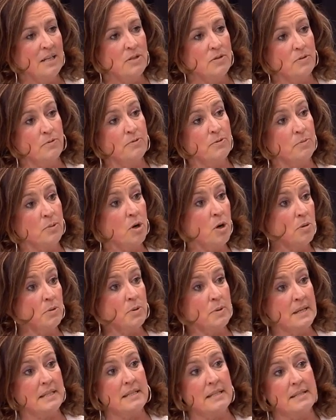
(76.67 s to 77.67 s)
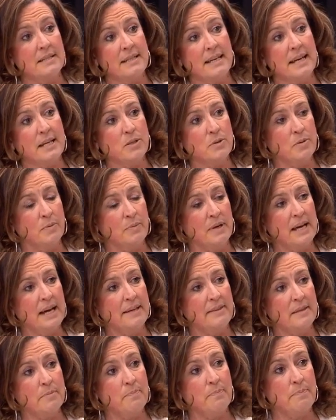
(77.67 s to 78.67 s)
So from COP26, when we
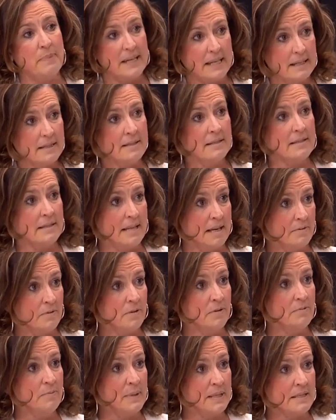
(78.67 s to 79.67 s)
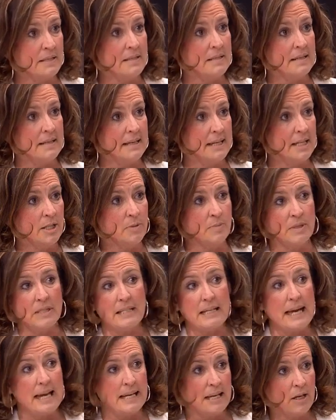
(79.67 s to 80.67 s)
had the biggest level of business
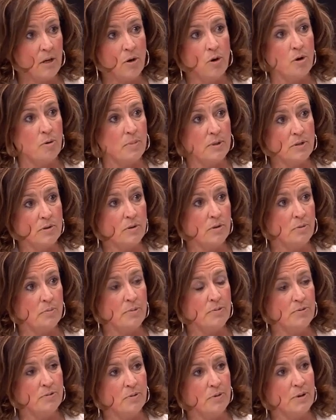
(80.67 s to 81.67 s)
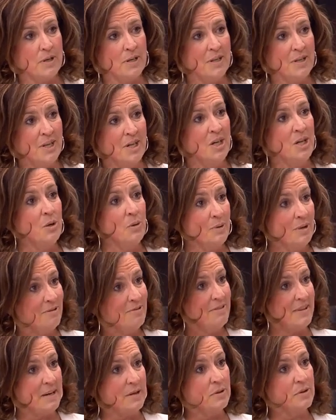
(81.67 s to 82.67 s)
engagement at any COP at all before, we
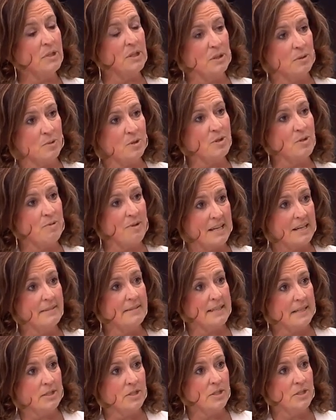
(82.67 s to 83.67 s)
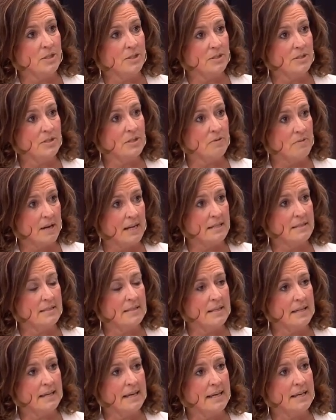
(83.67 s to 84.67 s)
felt that it was the right thing to do to
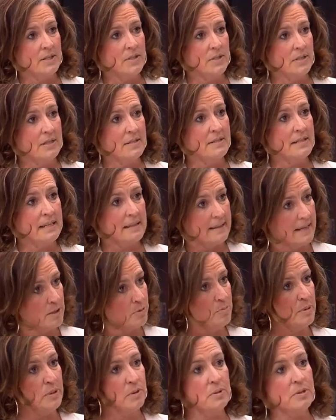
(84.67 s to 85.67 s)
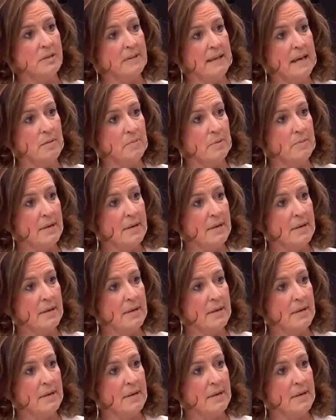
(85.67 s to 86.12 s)
rise to the occasion and say, let's build on that